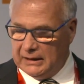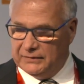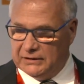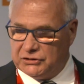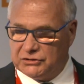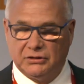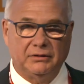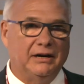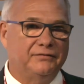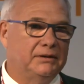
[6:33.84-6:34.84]
And this is the
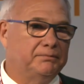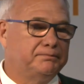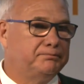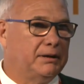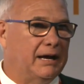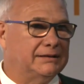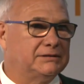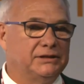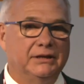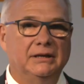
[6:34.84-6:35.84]
graph that
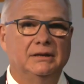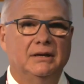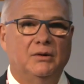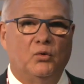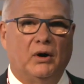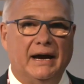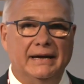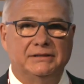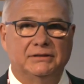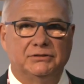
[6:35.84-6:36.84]
plots the
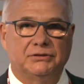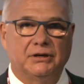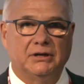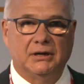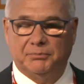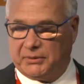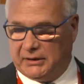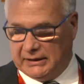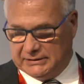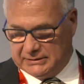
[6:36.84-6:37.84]
rise in the zircon
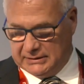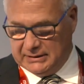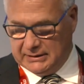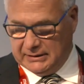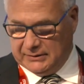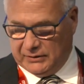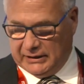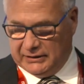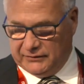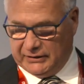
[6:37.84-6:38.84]
price. And
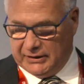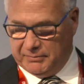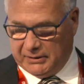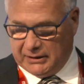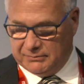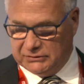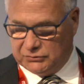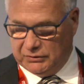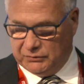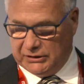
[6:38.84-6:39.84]
right at the very bottom is
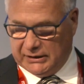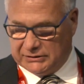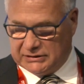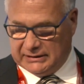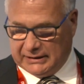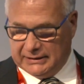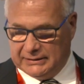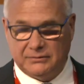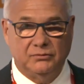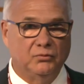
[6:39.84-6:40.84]
when we got
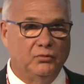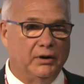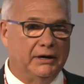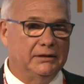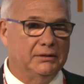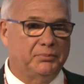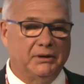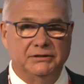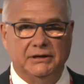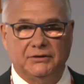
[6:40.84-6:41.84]
started running the
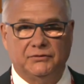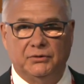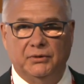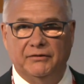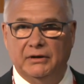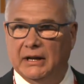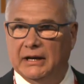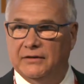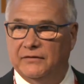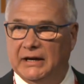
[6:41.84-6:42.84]
project through
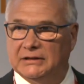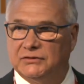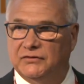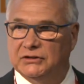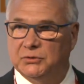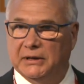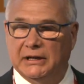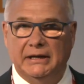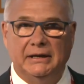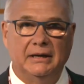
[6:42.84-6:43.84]
an advanced
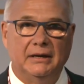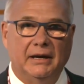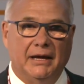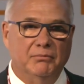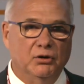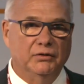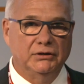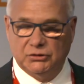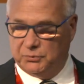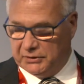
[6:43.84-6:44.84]
feasibility and
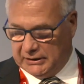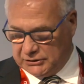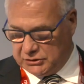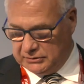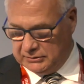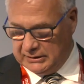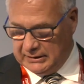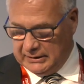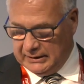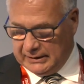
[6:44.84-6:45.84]
moving to production.
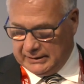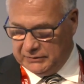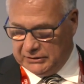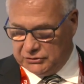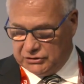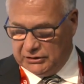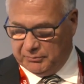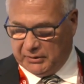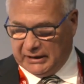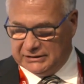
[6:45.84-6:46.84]
You can see the
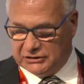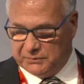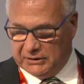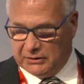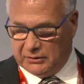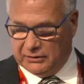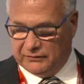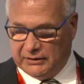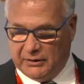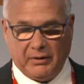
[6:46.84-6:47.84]
price has been growing
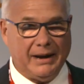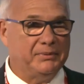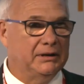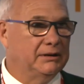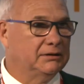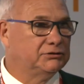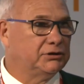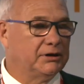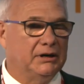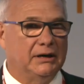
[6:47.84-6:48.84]
very rapidly on
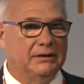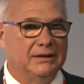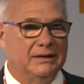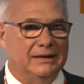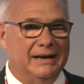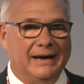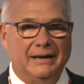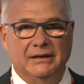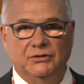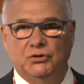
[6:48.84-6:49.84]
zircon,
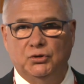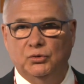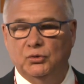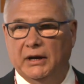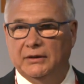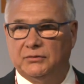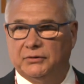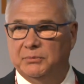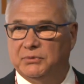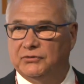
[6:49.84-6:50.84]
not in 2 and
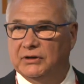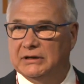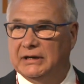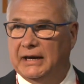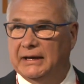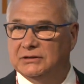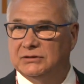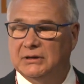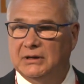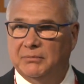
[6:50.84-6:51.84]
3%
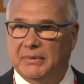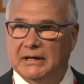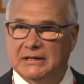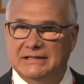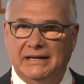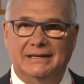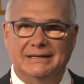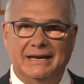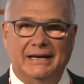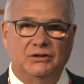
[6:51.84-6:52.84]
gains, but in
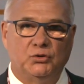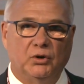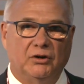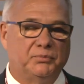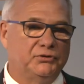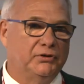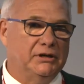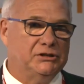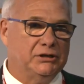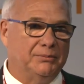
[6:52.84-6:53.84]
10 and
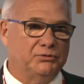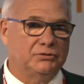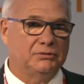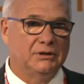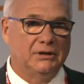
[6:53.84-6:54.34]
12% jumps